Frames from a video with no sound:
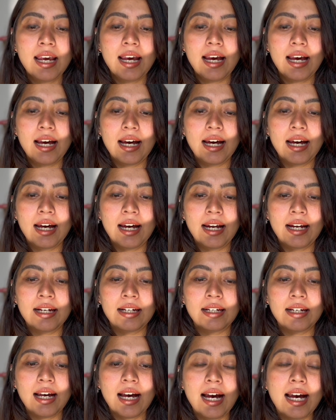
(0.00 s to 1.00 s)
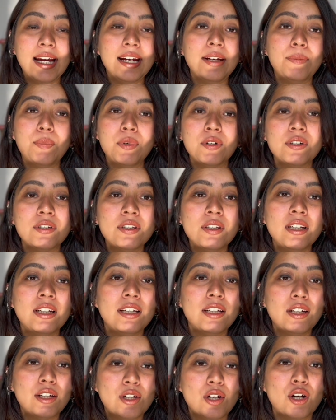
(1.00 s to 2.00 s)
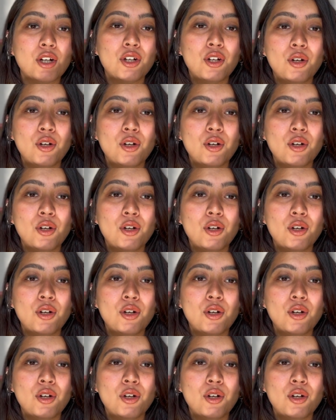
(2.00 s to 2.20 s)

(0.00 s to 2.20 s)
And I personally did not